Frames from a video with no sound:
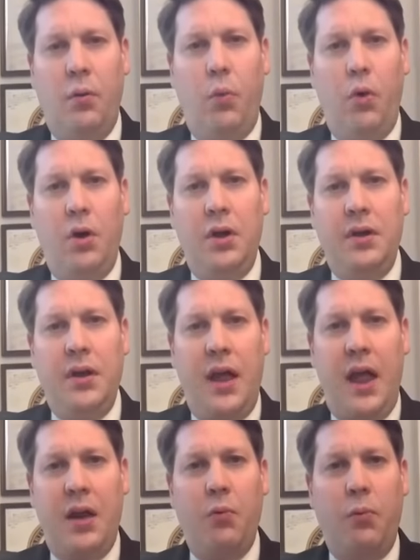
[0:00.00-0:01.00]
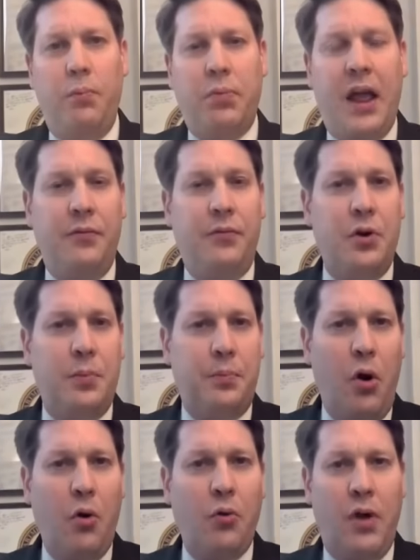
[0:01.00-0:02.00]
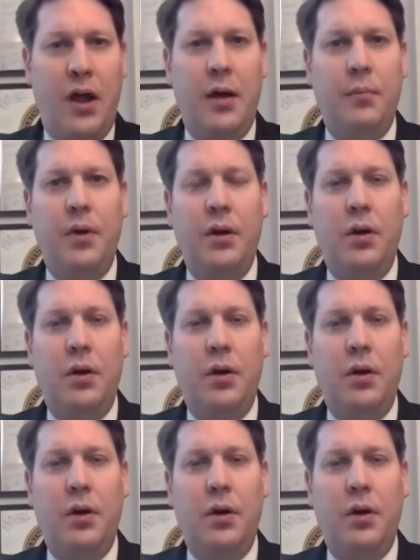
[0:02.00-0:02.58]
would and California program